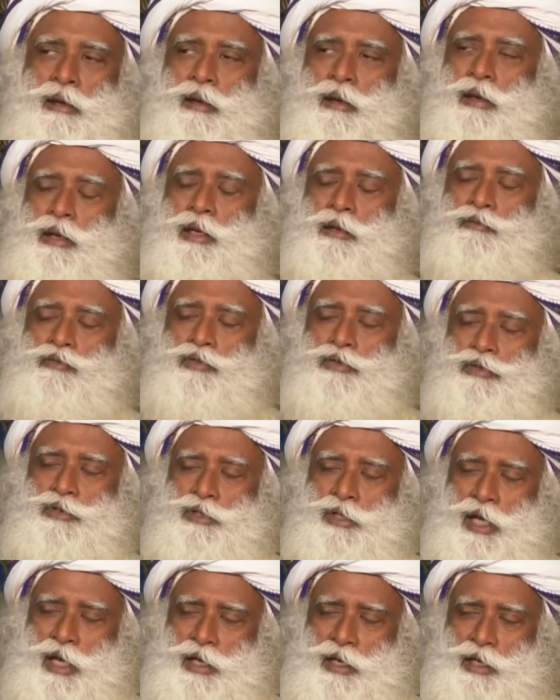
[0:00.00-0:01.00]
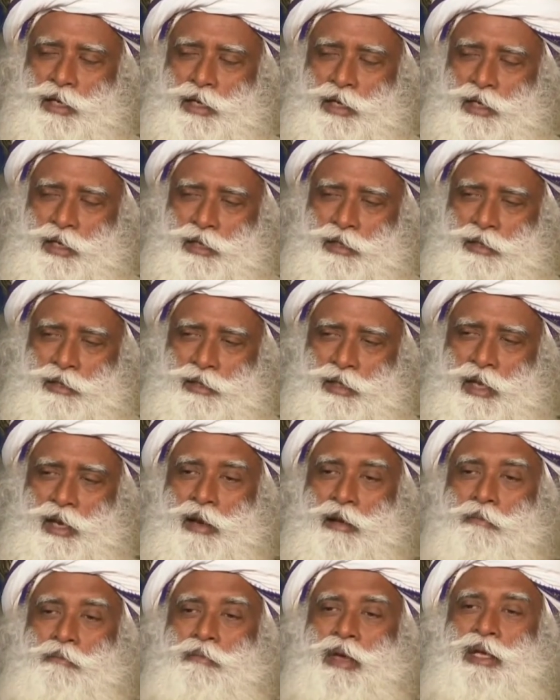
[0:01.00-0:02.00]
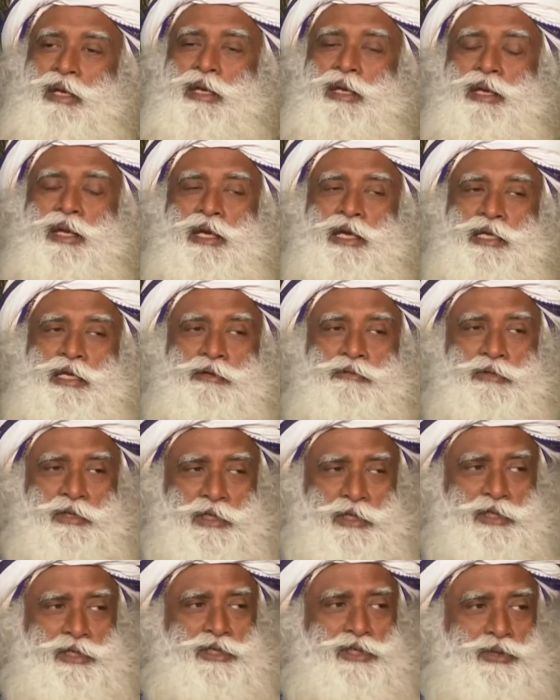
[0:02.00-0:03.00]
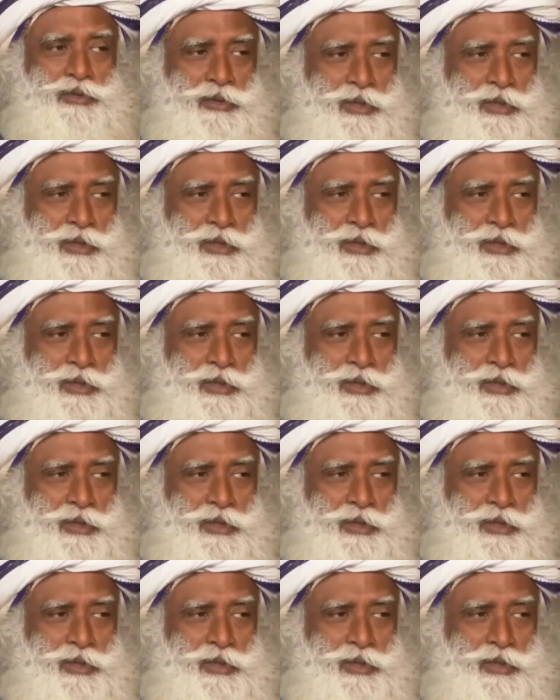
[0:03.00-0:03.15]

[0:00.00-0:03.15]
if you stand and eat, there are many negativities to